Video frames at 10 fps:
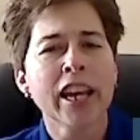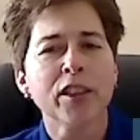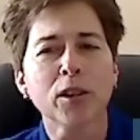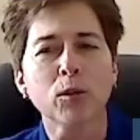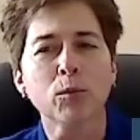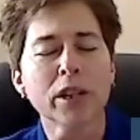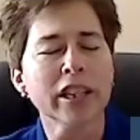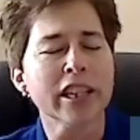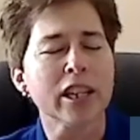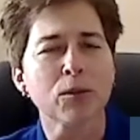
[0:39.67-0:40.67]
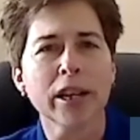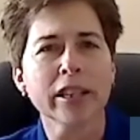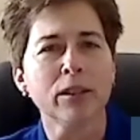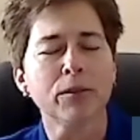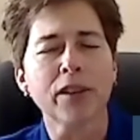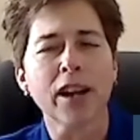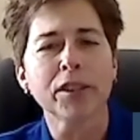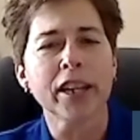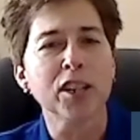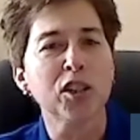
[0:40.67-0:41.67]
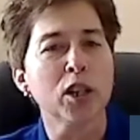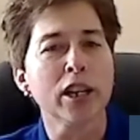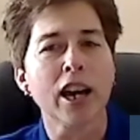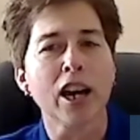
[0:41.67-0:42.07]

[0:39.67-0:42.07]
They're really a great little foundation